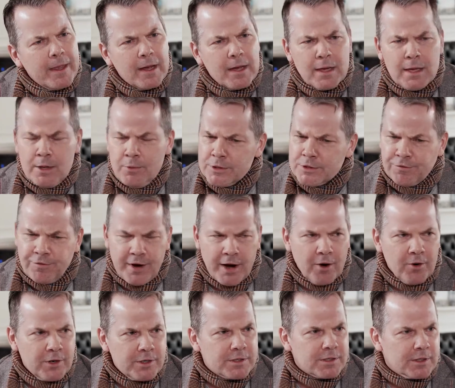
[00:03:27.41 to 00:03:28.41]
He was
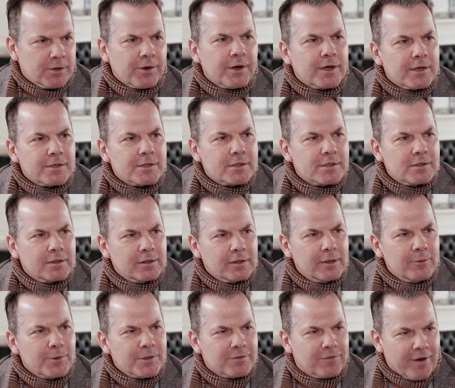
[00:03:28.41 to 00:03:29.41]
very serious.
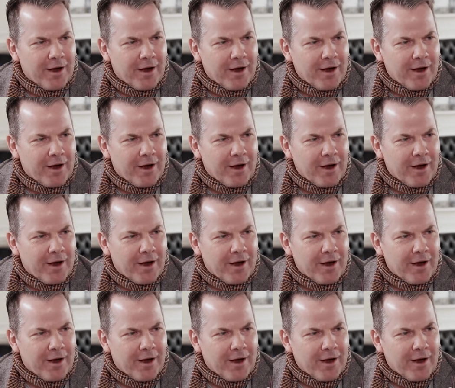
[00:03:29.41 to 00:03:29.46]
He was